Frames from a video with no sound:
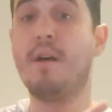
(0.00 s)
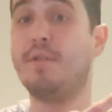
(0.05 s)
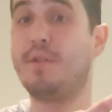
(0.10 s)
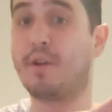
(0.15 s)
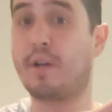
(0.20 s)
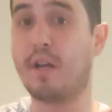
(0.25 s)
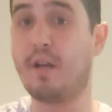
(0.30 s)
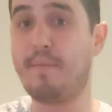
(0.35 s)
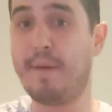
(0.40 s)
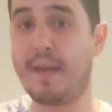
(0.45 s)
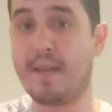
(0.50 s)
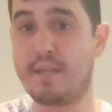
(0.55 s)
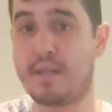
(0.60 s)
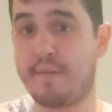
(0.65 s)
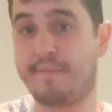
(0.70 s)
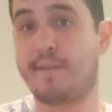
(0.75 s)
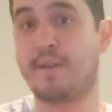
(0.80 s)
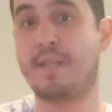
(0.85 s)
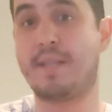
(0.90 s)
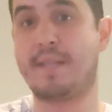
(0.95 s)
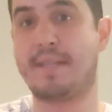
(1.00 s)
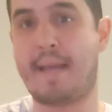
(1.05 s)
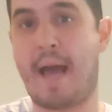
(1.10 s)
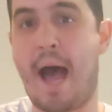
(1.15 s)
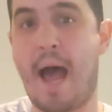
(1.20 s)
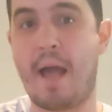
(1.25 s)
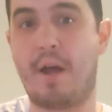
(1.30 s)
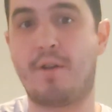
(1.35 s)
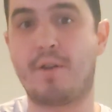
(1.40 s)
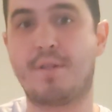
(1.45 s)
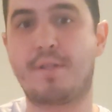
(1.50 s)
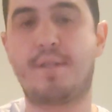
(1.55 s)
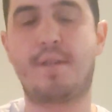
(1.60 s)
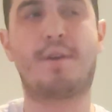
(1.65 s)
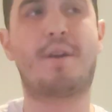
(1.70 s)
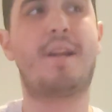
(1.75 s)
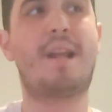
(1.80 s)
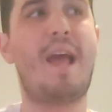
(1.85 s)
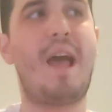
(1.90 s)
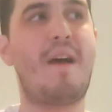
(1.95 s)
They're going to be in different styles.
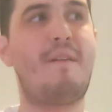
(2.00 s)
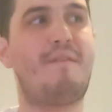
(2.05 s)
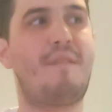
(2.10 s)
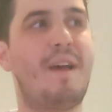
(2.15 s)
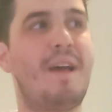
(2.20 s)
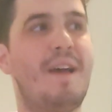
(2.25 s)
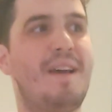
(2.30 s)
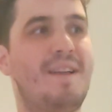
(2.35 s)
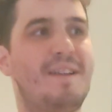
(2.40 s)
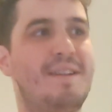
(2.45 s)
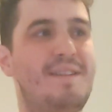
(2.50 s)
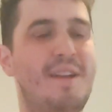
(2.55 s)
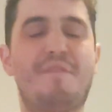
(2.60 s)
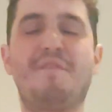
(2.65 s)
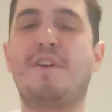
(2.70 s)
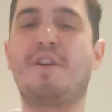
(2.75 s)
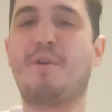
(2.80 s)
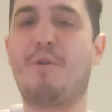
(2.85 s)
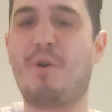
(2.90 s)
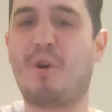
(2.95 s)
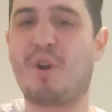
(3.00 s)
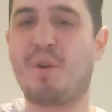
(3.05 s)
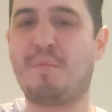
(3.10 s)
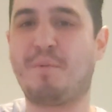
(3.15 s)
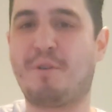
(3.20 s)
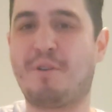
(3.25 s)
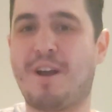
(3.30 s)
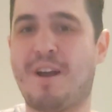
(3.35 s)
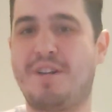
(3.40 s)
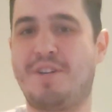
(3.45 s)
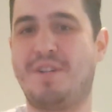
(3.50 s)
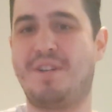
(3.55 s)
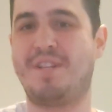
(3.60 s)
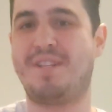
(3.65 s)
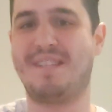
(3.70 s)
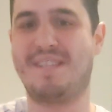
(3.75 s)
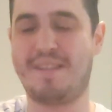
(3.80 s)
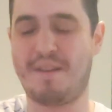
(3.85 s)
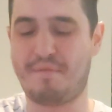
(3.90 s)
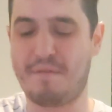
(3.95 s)
They're going to have different chord
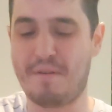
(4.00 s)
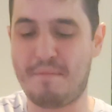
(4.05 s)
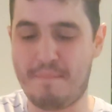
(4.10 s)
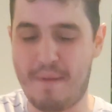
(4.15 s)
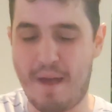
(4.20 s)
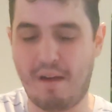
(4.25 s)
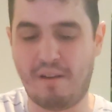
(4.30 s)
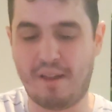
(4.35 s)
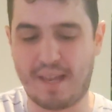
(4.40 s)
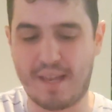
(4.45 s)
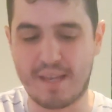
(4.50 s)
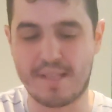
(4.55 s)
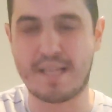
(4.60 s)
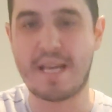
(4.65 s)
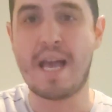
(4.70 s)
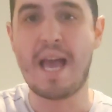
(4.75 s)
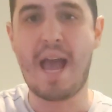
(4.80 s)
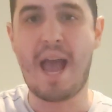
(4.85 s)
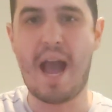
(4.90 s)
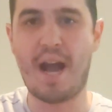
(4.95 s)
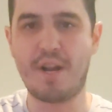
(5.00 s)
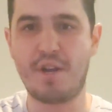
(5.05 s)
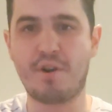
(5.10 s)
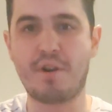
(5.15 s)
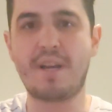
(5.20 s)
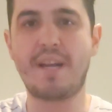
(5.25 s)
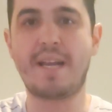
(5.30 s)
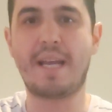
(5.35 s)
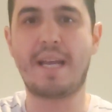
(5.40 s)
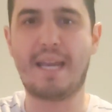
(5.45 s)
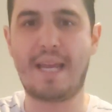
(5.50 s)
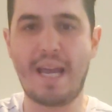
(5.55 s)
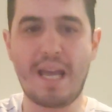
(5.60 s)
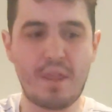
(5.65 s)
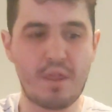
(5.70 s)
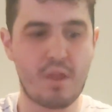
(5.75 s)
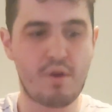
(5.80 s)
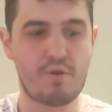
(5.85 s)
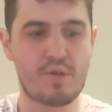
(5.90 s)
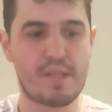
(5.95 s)
progressions, different melodies, and you're going to
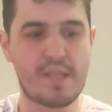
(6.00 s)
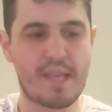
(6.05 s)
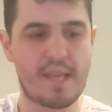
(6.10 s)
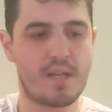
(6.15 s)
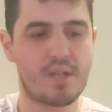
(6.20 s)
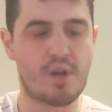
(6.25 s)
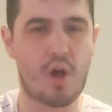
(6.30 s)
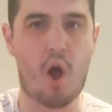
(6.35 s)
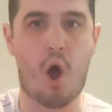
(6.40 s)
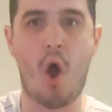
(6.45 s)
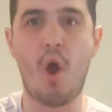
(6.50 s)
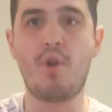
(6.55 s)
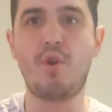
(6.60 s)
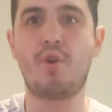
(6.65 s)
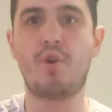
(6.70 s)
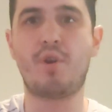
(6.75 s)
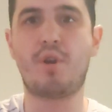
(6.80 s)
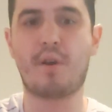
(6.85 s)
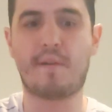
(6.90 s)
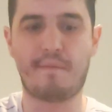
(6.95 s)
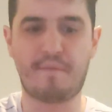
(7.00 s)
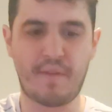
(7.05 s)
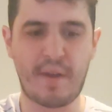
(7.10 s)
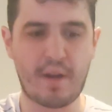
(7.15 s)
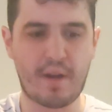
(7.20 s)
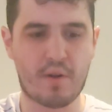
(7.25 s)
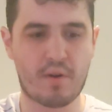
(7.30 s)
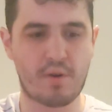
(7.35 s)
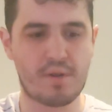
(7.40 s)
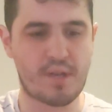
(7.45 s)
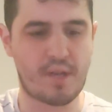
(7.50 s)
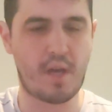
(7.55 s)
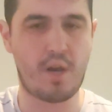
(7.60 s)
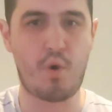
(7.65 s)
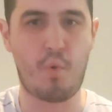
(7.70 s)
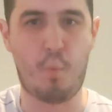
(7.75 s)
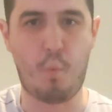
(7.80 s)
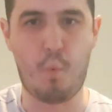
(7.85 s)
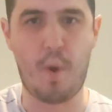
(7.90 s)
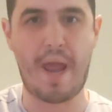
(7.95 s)
get those things under your fingers in
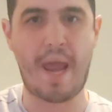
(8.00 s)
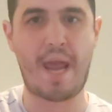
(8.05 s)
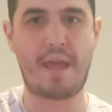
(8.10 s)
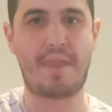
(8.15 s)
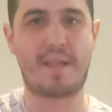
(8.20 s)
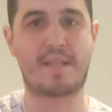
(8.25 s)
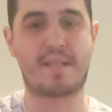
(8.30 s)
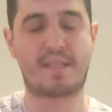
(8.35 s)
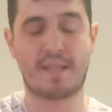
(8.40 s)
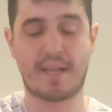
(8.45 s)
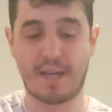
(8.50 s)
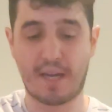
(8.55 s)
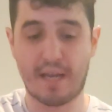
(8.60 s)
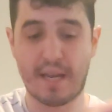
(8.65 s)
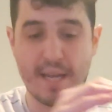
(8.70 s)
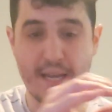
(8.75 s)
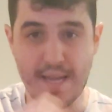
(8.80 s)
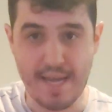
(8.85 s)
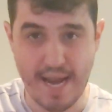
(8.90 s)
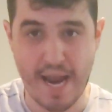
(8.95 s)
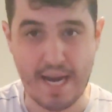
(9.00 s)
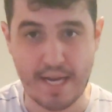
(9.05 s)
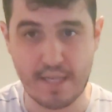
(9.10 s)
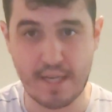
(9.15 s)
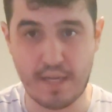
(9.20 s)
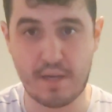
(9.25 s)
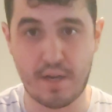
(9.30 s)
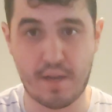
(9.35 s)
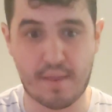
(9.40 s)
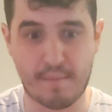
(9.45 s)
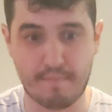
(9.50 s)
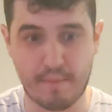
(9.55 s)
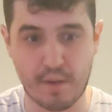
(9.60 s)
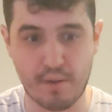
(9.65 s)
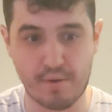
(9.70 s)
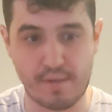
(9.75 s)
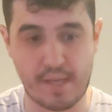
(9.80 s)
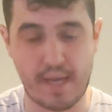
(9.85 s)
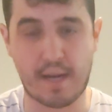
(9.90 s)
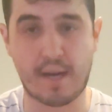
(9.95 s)
a way that's connected to the
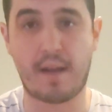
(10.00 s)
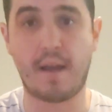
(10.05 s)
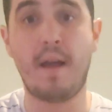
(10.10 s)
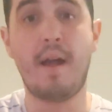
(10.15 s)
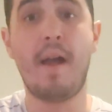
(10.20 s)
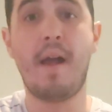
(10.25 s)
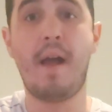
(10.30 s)
music.